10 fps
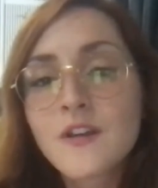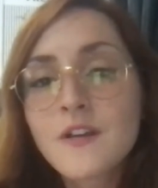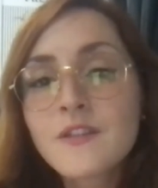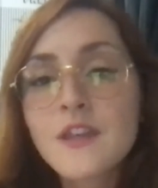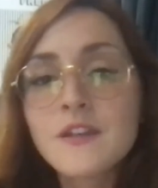
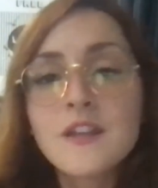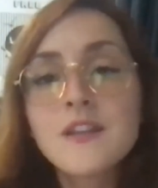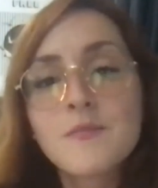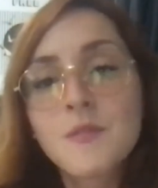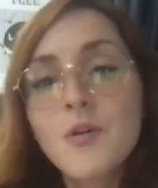that need
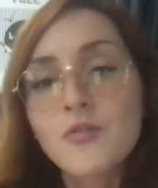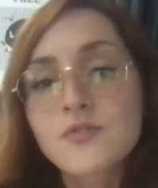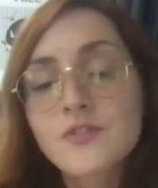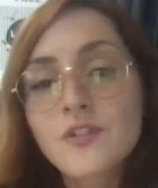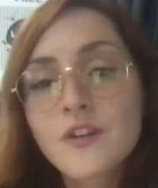them the
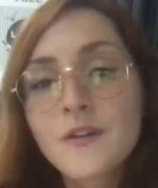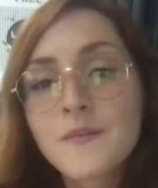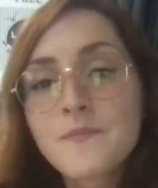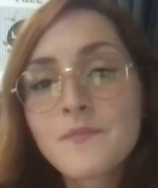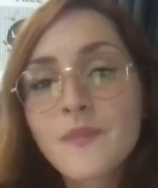most.
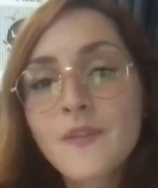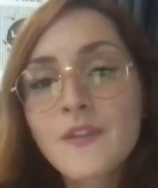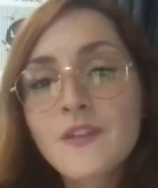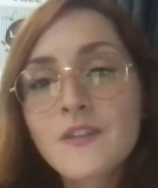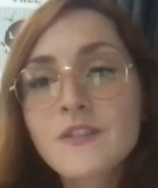
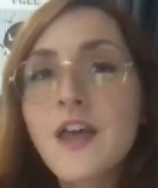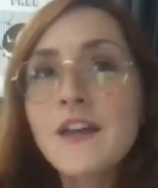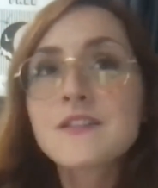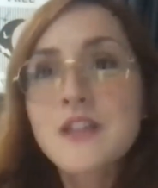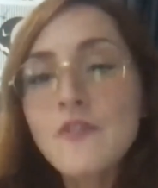
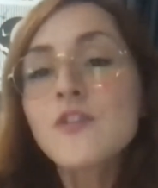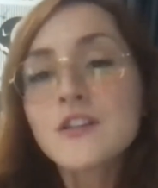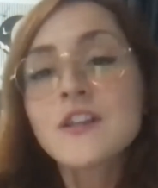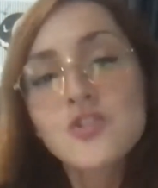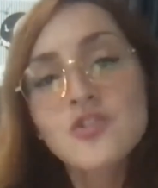That
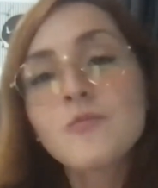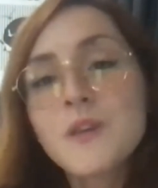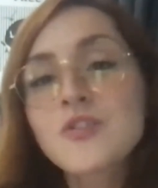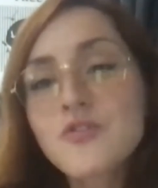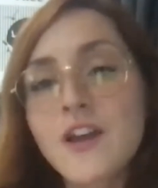definitely should
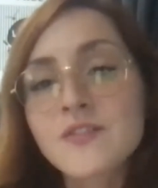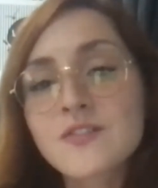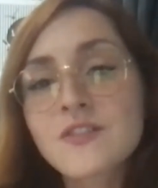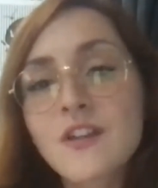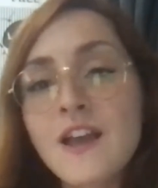be
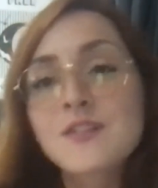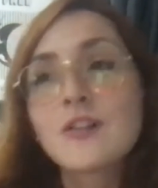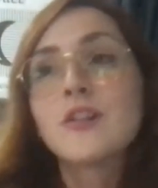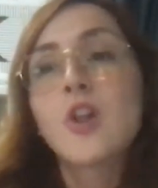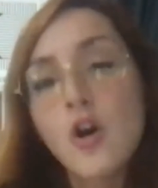addressed as a
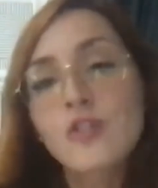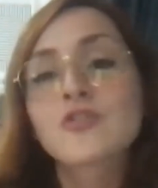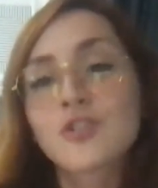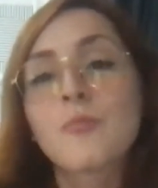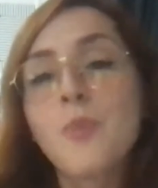
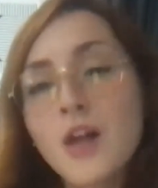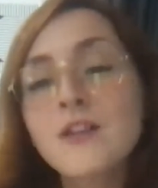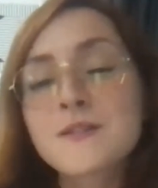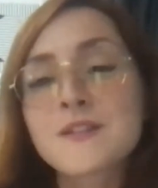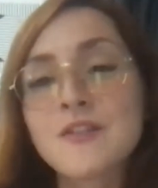long-term
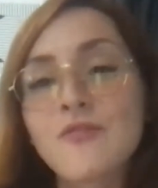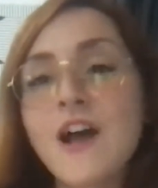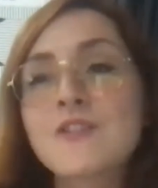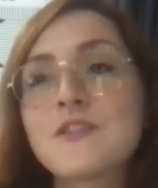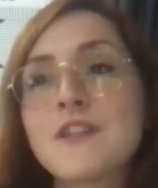policy
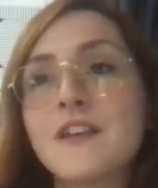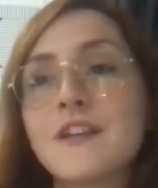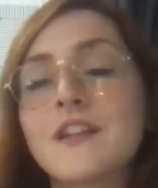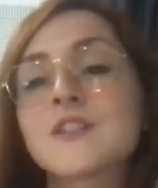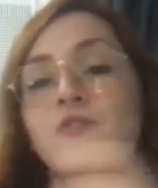rather than
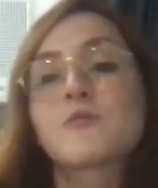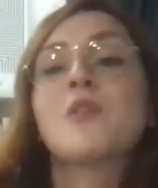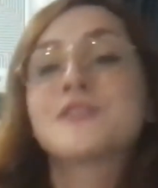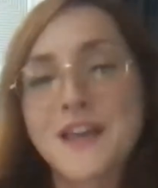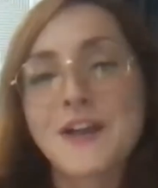let's
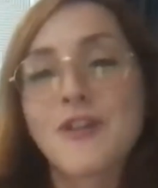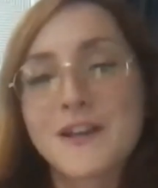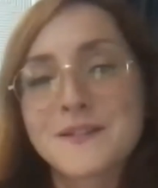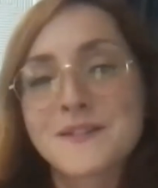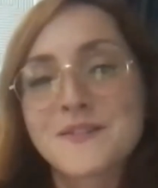respond to that
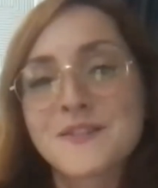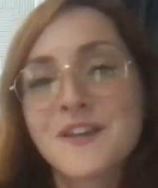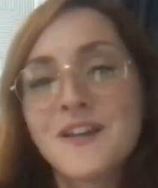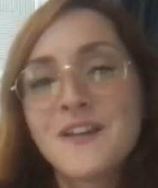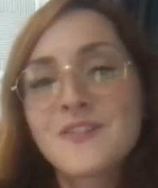crisis.
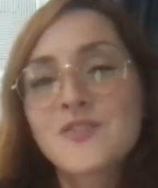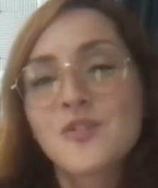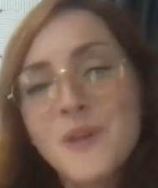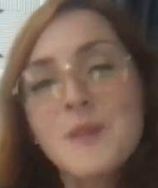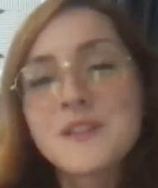
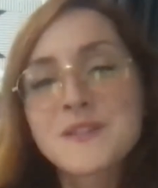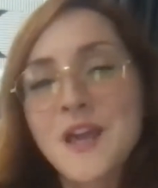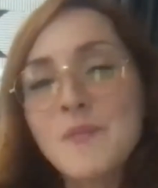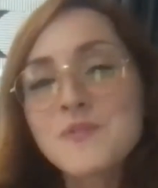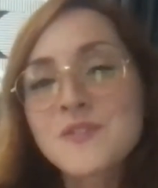So baby
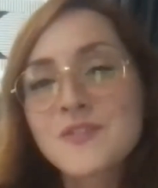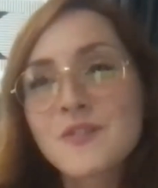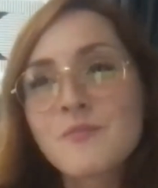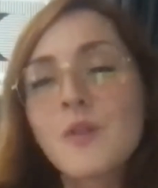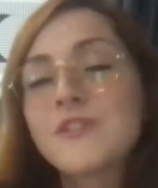steps,
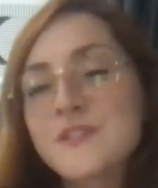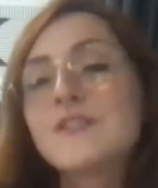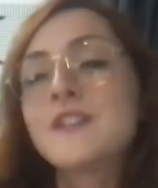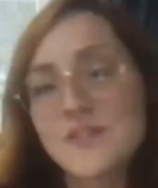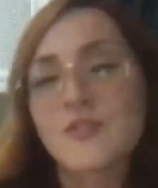but we
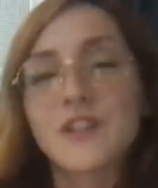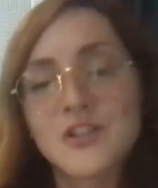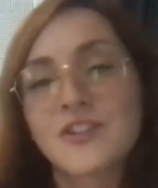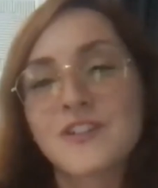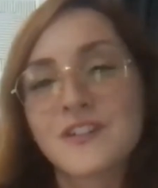still need to reach it.